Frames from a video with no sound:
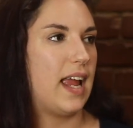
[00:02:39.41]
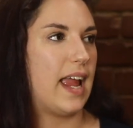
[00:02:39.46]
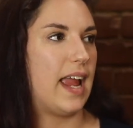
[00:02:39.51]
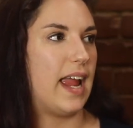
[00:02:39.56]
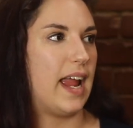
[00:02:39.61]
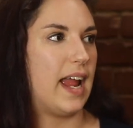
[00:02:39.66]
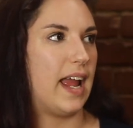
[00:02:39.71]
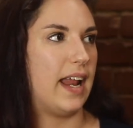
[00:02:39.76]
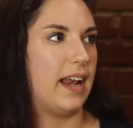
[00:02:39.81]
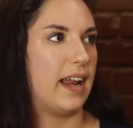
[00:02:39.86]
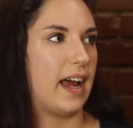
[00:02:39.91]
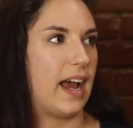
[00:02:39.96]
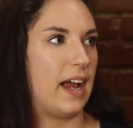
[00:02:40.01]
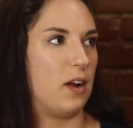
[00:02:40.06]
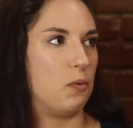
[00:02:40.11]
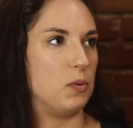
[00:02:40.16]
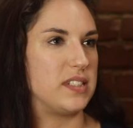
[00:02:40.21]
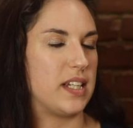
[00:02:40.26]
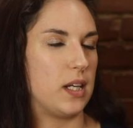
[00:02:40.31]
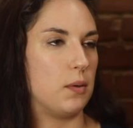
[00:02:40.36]
And I
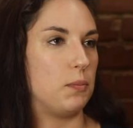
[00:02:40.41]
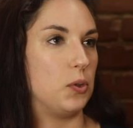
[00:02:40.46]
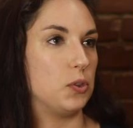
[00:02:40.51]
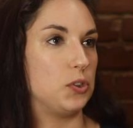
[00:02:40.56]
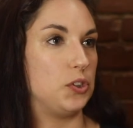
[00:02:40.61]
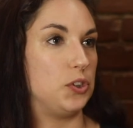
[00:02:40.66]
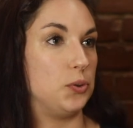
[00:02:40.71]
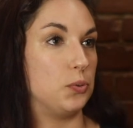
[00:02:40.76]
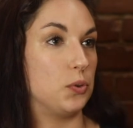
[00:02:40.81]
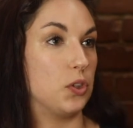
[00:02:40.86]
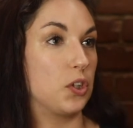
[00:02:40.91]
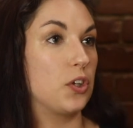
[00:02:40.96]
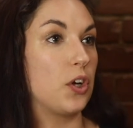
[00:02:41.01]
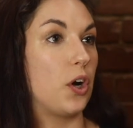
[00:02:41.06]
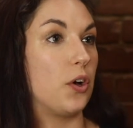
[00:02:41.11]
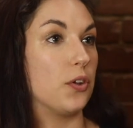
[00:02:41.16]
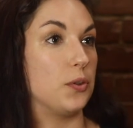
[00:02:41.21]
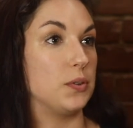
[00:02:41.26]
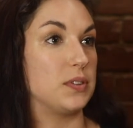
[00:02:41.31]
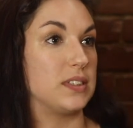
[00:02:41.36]
was able to learn
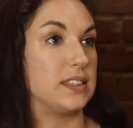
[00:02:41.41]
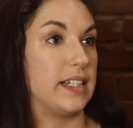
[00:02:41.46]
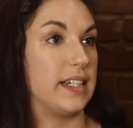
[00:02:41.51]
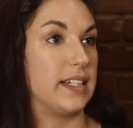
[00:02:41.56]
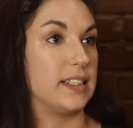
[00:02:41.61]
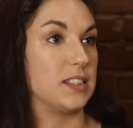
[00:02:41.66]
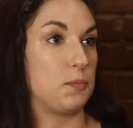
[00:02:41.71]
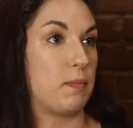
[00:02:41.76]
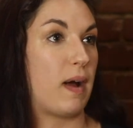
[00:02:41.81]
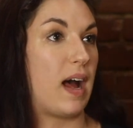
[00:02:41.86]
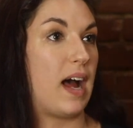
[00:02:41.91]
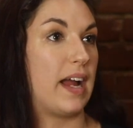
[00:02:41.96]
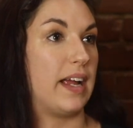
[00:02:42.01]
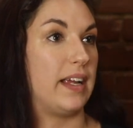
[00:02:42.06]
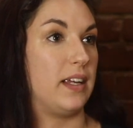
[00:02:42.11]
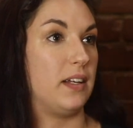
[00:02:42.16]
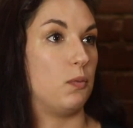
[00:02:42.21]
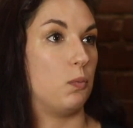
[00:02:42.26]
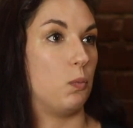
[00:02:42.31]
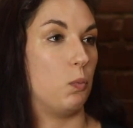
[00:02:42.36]
all those things
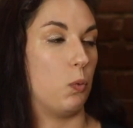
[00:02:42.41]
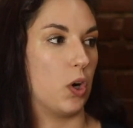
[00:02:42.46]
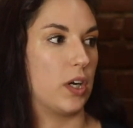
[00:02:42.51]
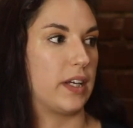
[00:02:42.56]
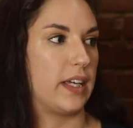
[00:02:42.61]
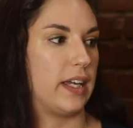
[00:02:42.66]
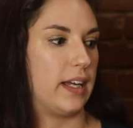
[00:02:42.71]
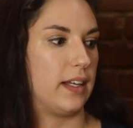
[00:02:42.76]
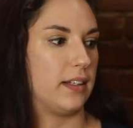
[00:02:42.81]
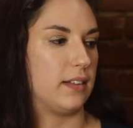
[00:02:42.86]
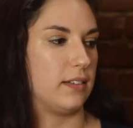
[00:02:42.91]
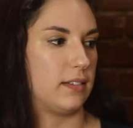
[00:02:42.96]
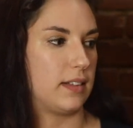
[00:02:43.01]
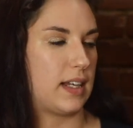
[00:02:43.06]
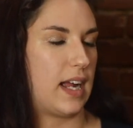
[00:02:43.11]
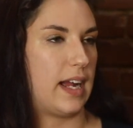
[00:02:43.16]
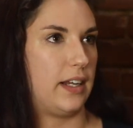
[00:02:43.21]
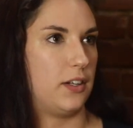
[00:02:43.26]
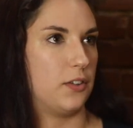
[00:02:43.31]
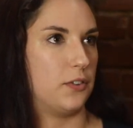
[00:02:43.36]
by working
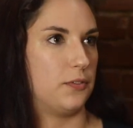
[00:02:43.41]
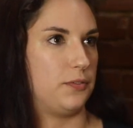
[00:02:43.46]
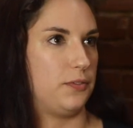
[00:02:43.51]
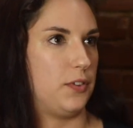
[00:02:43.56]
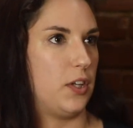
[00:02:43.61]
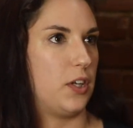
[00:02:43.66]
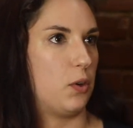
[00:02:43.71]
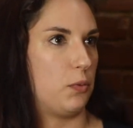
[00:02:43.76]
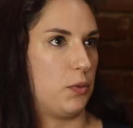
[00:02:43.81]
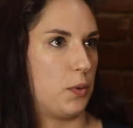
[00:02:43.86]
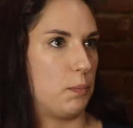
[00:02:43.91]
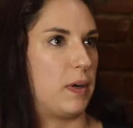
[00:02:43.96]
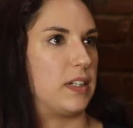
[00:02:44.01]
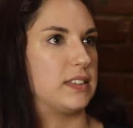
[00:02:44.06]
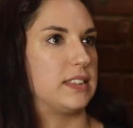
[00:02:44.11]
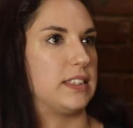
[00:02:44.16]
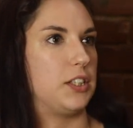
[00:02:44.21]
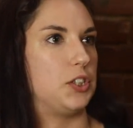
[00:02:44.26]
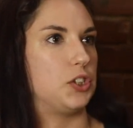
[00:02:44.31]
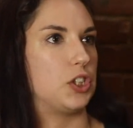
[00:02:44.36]
kind of, the
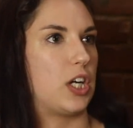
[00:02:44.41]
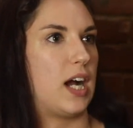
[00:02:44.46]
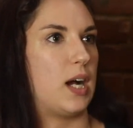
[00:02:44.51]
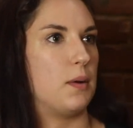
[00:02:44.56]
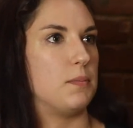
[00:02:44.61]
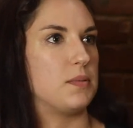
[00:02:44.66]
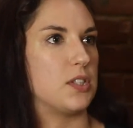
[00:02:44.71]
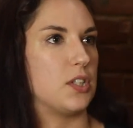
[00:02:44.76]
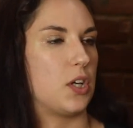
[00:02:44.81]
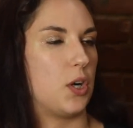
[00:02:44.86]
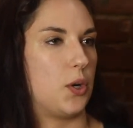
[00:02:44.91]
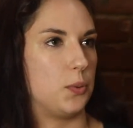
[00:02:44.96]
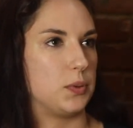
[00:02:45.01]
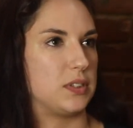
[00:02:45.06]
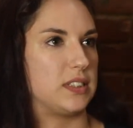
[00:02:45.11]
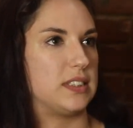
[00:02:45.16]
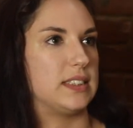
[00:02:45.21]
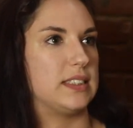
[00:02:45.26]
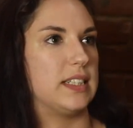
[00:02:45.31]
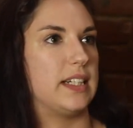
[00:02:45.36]
busing jobs and the
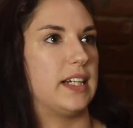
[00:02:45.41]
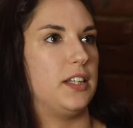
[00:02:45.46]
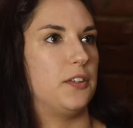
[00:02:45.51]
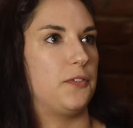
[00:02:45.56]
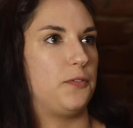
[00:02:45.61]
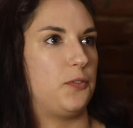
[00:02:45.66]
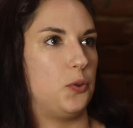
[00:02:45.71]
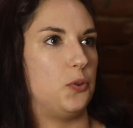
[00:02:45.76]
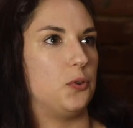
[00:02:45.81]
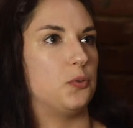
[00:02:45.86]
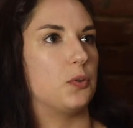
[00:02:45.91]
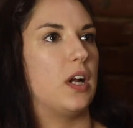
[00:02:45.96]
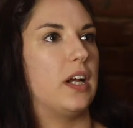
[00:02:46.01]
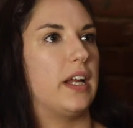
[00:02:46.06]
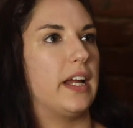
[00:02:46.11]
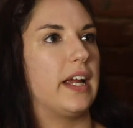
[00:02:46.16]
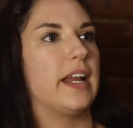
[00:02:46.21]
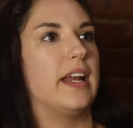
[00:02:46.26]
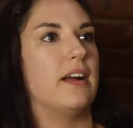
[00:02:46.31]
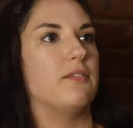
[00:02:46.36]
hostessing and the food
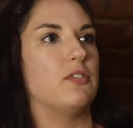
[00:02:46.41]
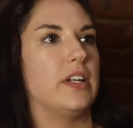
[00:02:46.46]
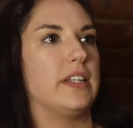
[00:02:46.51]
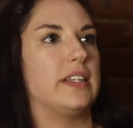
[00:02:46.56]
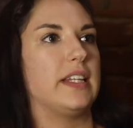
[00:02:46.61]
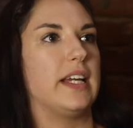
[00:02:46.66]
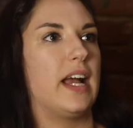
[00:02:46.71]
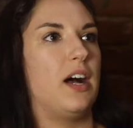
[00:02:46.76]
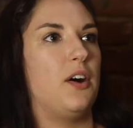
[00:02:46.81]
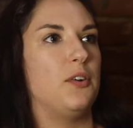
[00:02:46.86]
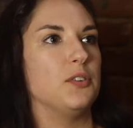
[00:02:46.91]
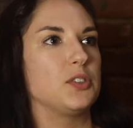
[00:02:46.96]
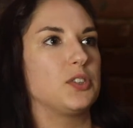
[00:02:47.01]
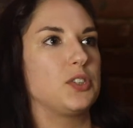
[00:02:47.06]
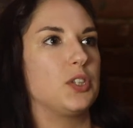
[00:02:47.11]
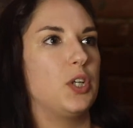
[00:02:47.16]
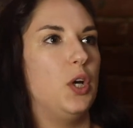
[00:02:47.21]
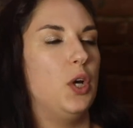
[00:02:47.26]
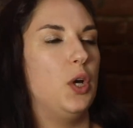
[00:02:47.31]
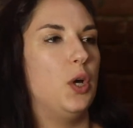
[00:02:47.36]
running and everything
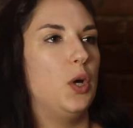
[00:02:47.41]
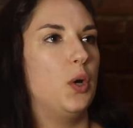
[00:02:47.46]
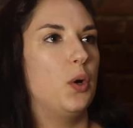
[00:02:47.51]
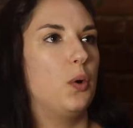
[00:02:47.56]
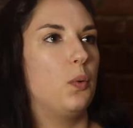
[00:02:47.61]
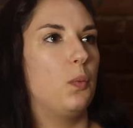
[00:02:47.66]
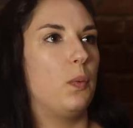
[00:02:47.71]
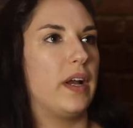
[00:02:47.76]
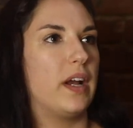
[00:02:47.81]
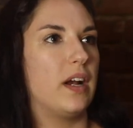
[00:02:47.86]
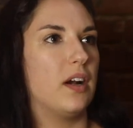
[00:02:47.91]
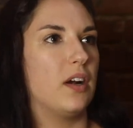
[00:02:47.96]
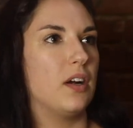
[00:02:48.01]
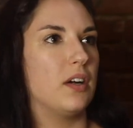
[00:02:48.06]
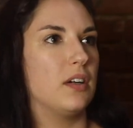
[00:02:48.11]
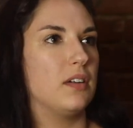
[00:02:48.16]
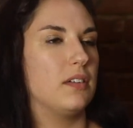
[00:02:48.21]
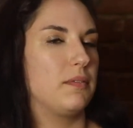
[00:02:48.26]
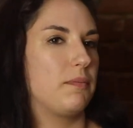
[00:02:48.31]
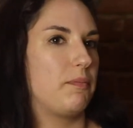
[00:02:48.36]
else,
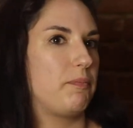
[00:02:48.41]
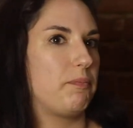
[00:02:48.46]
where,